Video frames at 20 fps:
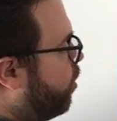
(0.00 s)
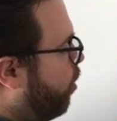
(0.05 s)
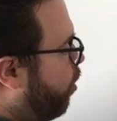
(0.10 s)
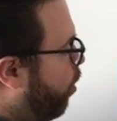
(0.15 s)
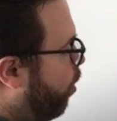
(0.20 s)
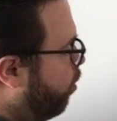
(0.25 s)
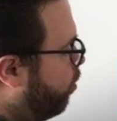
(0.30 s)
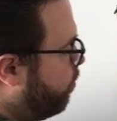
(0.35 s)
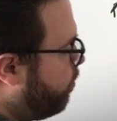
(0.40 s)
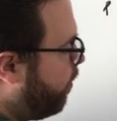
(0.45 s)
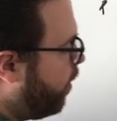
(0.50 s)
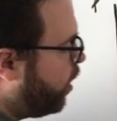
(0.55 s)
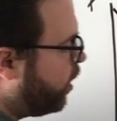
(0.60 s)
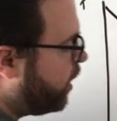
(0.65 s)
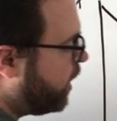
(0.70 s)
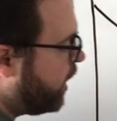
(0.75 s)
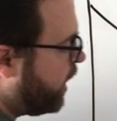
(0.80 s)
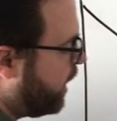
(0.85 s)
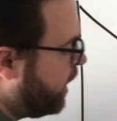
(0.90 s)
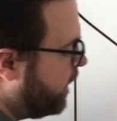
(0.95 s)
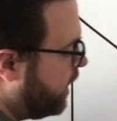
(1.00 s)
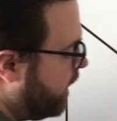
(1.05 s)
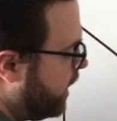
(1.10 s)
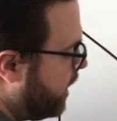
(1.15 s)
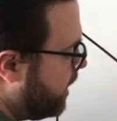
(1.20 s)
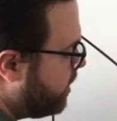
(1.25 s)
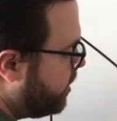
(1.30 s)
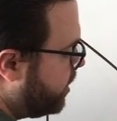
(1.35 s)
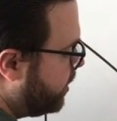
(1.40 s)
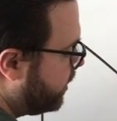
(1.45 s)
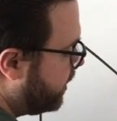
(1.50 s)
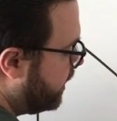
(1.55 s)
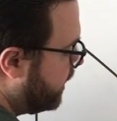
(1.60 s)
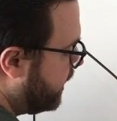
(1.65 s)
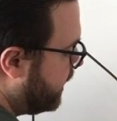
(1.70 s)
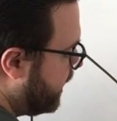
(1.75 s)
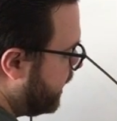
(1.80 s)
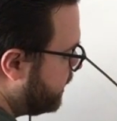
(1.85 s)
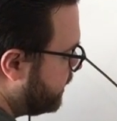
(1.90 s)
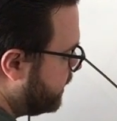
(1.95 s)
whole market, they're going to
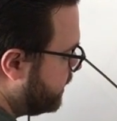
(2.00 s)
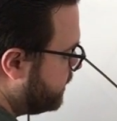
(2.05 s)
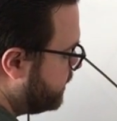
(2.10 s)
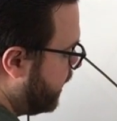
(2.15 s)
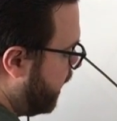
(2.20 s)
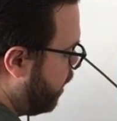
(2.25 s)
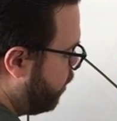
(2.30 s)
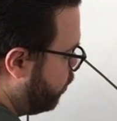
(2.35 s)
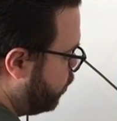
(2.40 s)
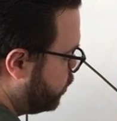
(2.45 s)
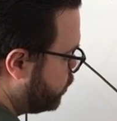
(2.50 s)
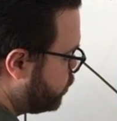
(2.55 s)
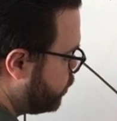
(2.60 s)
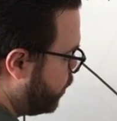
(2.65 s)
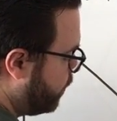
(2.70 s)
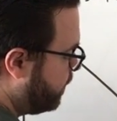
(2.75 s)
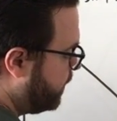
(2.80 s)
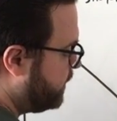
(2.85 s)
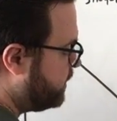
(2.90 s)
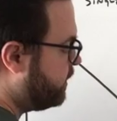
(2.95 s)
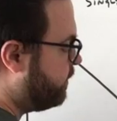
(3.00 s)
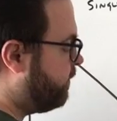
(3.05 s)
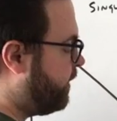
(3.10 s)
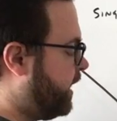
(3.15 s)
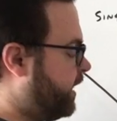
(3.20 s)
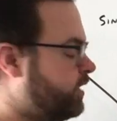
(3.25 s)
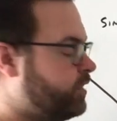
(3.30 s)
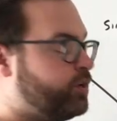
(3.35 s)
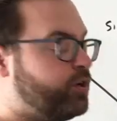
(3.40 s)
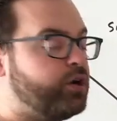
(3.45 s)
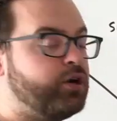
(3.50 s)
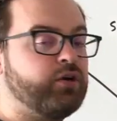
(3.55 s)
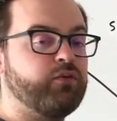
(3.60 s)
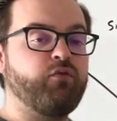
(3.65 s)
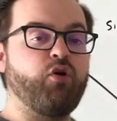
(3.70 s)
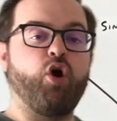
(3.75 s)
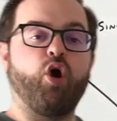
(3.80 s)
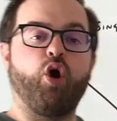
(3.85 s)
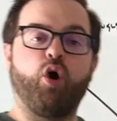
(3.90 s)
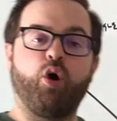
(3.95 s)
get the downward sloping demand curve
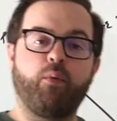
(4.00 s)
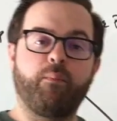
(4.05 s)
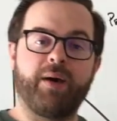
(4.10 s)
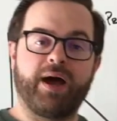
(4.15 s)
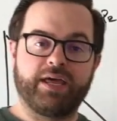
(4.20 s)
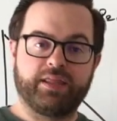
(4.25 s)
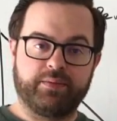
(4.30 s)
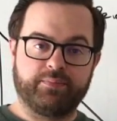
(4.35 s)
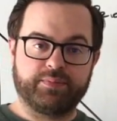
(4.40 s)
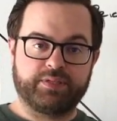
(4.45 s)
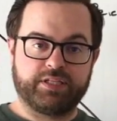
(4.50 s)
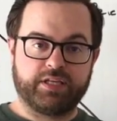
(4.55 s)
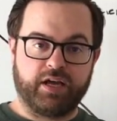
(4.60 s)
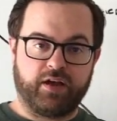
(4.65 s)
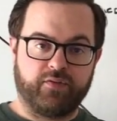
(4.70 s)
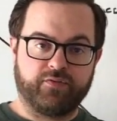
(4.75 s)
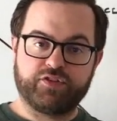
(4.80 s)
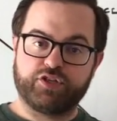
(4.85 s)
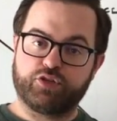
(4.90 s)
all by themselves.